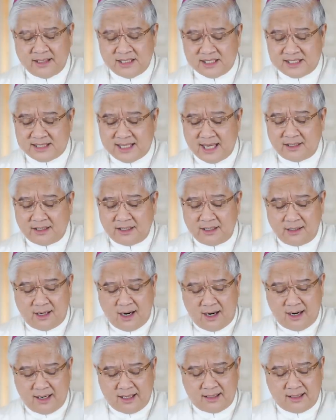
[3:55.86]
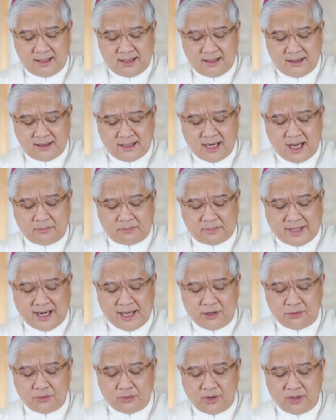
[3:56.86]
standing guard like
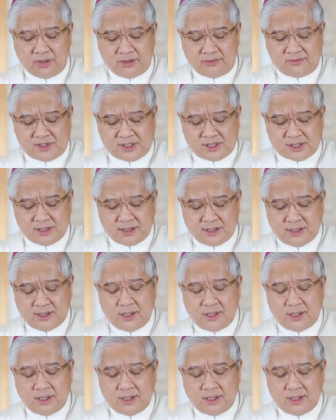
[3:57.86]
praying wolves